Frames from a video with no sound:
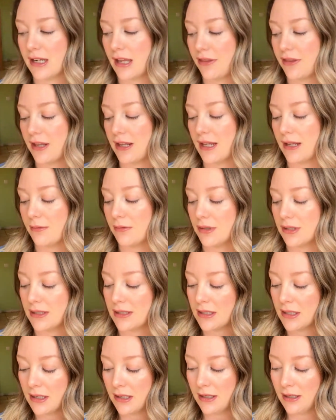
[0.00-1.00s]
I think it
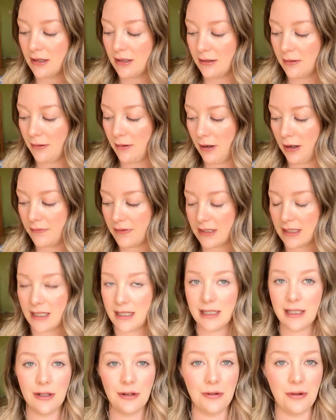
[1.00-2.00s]
was obviously
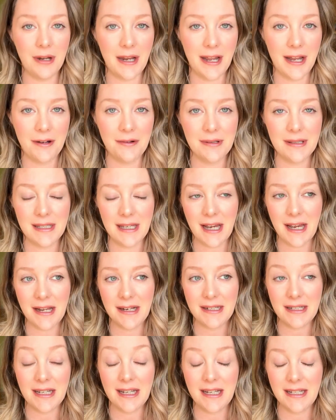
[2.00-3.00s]
torn out
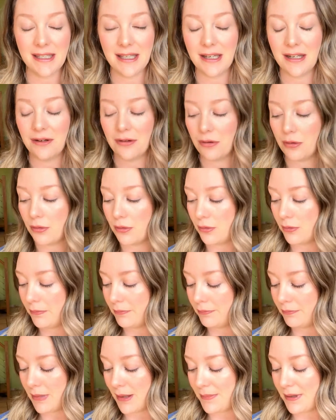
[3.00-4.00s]
and hidden, or
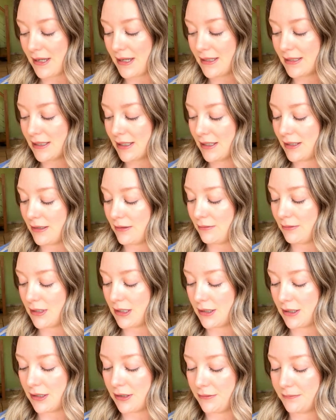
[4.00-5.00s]
maybe eaten, we
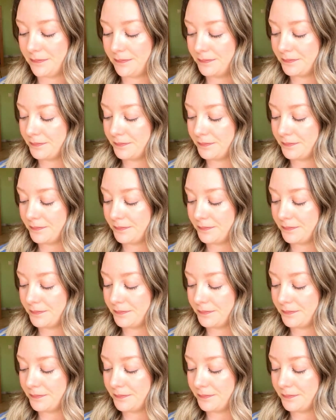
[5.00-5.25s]
don't know.